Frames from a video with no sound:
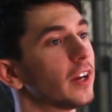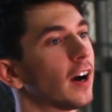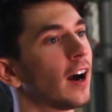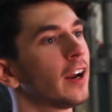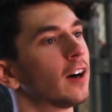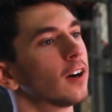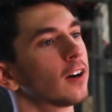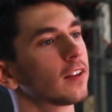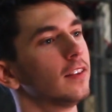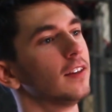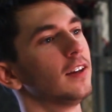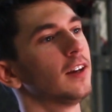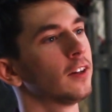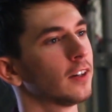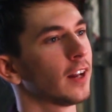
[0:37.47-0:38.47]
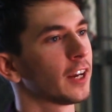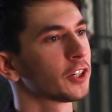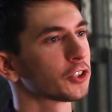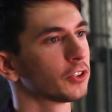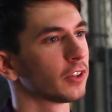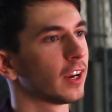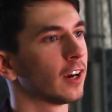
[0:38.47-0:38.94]
the IARC, the
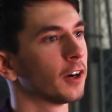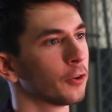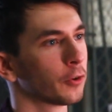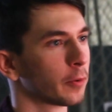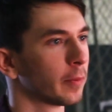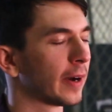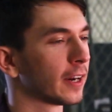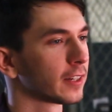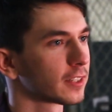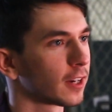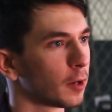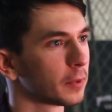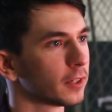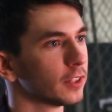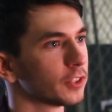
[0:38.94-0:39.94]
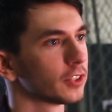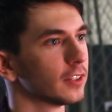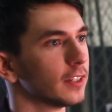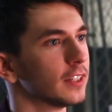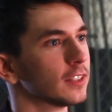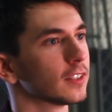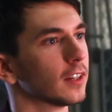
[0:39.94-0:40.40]
International Aerial Robotics
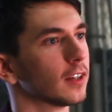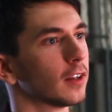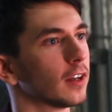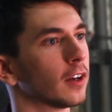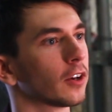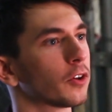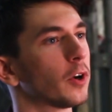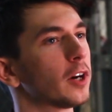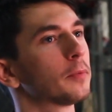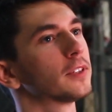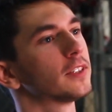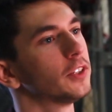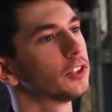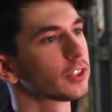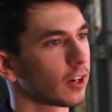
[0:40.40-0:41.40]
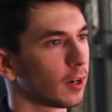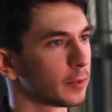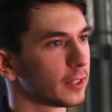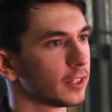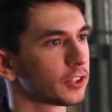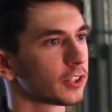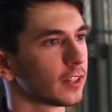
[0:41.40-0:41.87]
Competition, is quite a prestigious
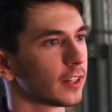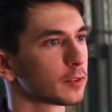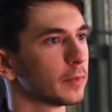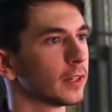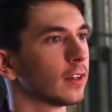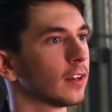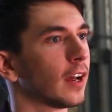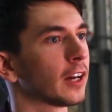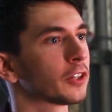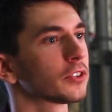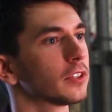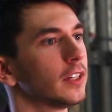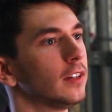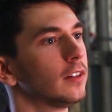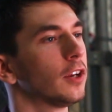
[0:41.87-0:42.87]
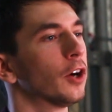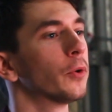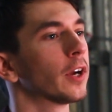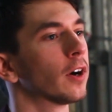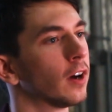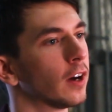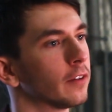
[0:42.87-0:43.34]
competition that's been actually
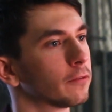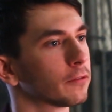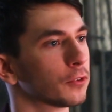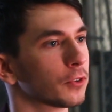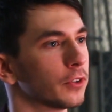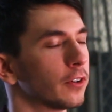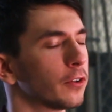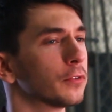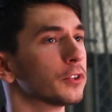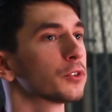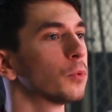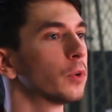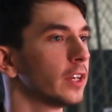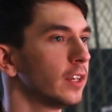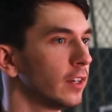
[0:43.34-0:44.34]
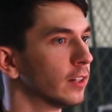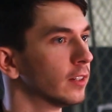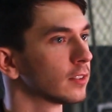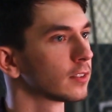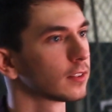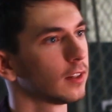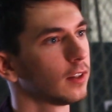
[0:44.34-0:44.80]
going on for over 20
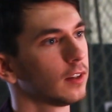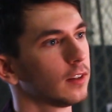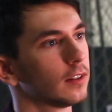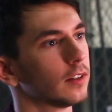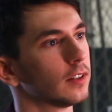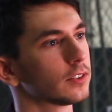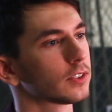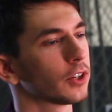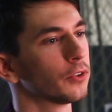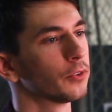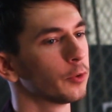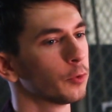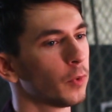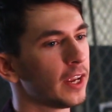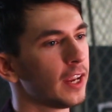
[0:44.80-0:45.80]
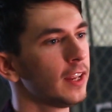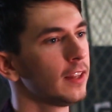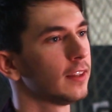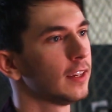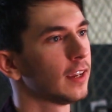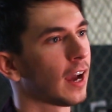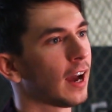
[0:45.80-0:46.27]
years. So the way
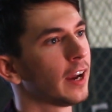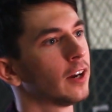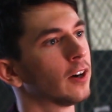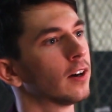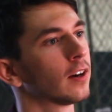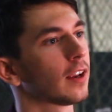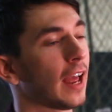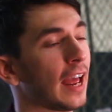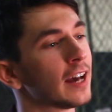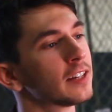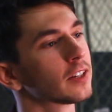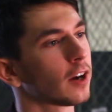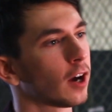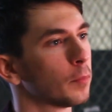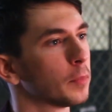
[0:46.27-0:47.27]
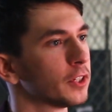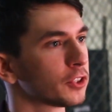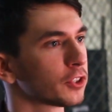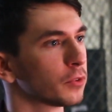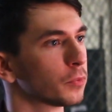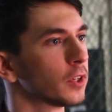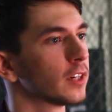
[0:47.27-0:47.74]
the IARC as a
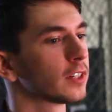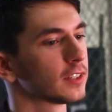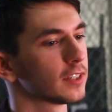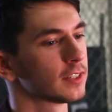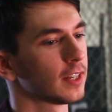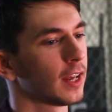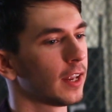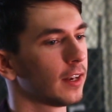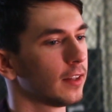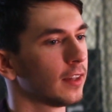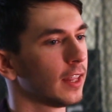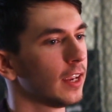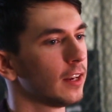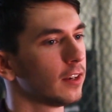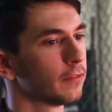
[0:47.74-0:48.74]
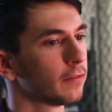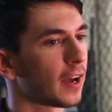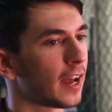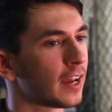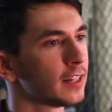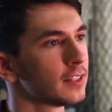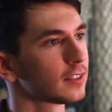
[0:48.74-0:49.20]
competition works is that they
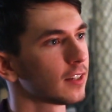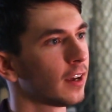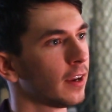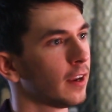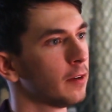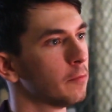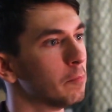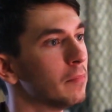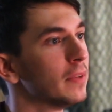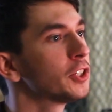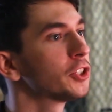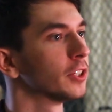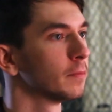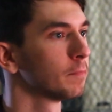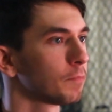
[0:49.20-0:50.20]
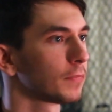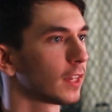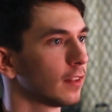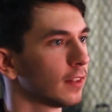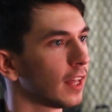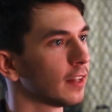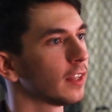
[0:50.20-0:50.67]
devise a mission
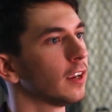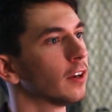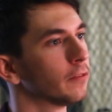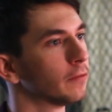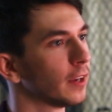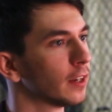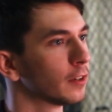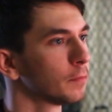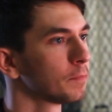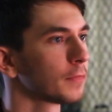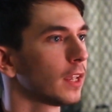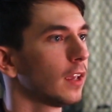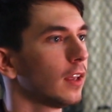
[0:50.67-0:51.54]
that they unveil,